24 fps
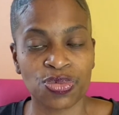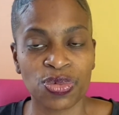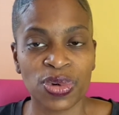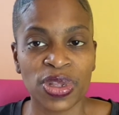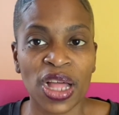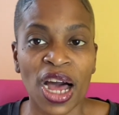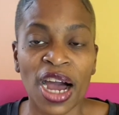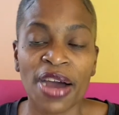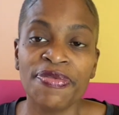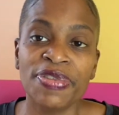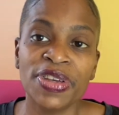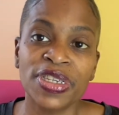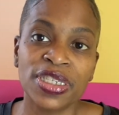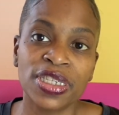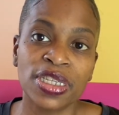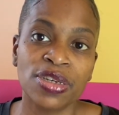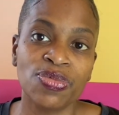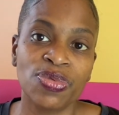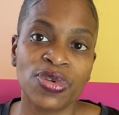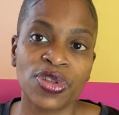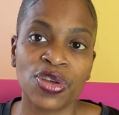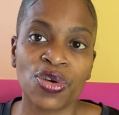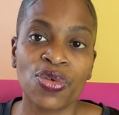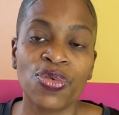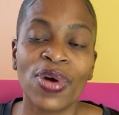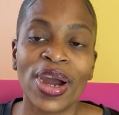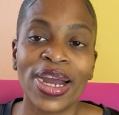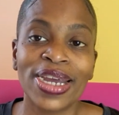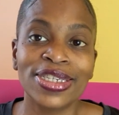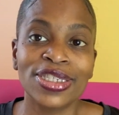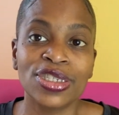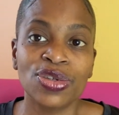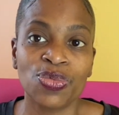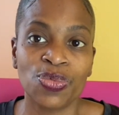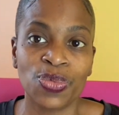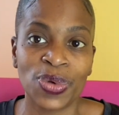Well, obviously with
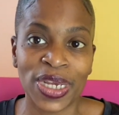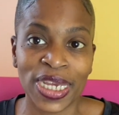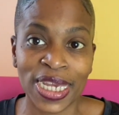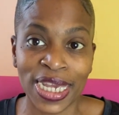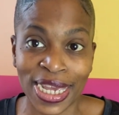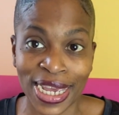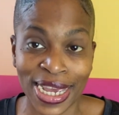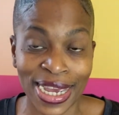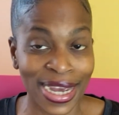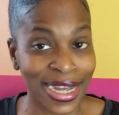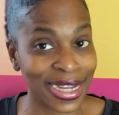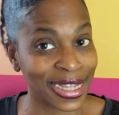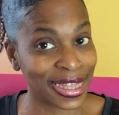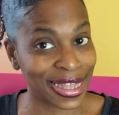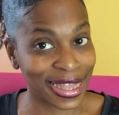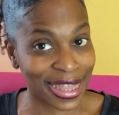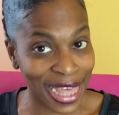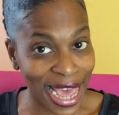Christ, we can.